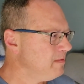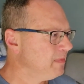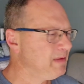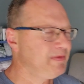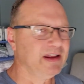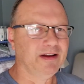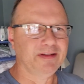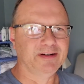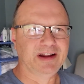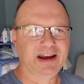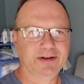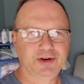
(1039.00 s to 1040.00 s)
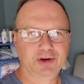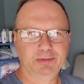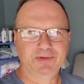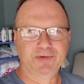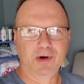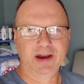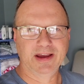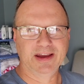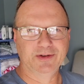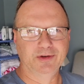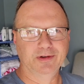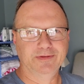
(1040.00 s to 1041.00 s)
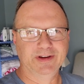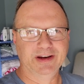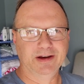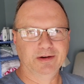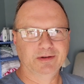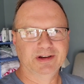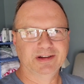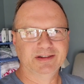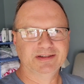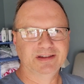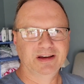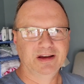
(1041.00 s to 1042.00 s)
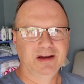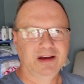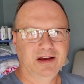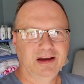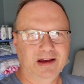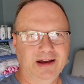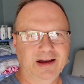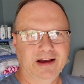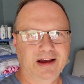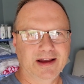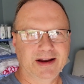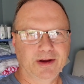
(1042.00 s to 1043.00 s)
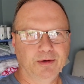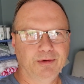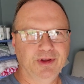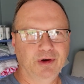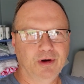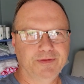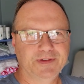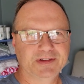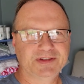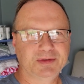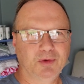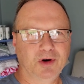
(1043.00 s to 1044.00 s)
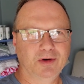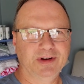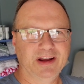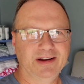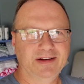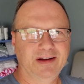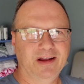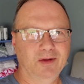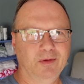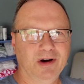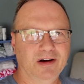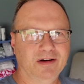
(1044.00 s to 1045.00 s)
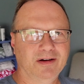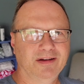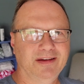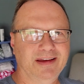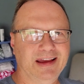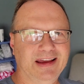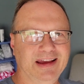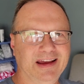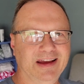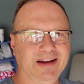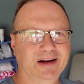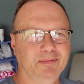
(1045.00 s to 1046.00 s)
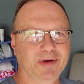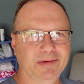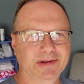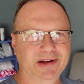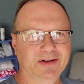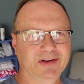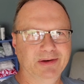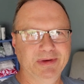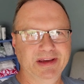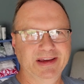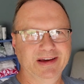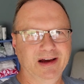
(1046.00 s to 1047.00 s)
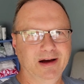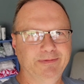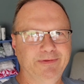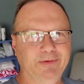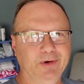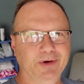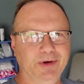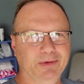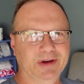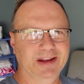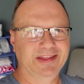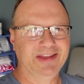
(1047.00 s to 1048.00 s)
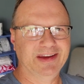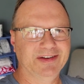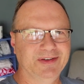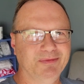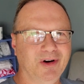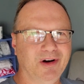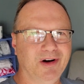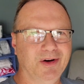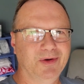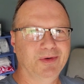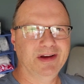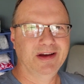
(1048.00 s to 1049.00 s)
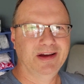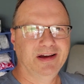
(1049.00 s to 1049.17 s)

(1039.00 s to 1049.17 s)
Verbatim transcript: might be another day or two before I get to a video because uh, I got to go in the office tomorrow down in Delaware, and I'm probably not going to be up for doing anything tomorrow.